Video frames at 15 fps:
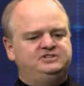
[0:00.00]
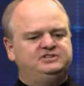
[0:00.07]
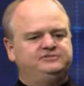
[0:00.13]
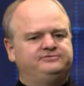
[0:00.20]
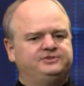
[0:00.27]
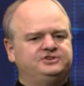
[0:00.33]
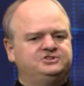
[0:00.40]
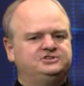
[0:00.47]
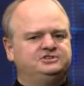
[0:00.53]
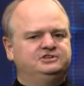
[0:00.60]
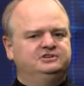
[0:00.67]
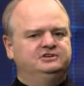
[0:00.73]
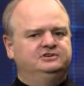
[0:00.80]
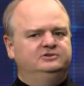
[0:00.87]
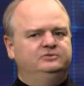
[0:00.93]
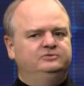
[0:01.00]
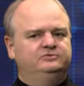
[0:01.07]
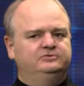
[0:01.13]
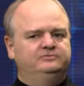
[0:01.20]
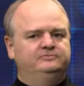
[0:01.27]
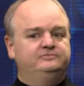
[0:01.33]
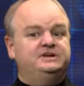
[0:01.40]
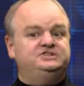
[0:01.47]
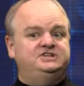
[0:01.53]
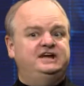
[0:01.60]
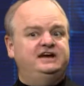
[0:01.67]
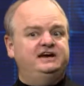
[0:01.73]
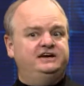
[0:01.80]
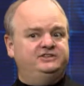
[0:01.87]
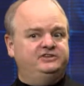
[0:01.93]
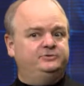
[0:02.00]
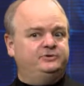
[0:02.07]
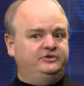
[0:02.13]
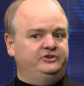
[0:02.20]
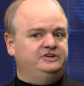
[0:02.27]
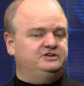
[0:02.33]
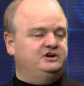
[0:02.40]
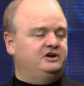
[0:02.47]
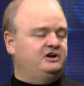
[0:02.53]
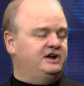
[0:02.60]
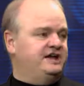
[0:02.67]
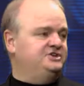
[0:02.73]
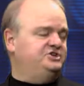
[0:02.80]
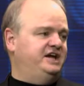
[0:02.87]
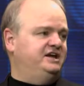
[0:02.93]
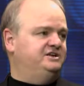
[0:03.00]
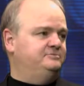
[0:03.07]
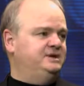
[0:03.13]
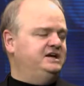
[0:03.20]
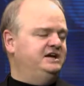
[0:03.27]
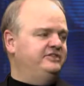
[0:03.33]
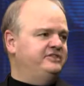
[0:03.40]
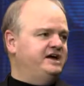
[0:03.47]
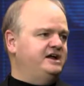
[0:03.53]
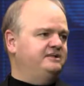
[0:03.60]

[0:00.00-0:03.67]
the first Messianic that really educated me on that.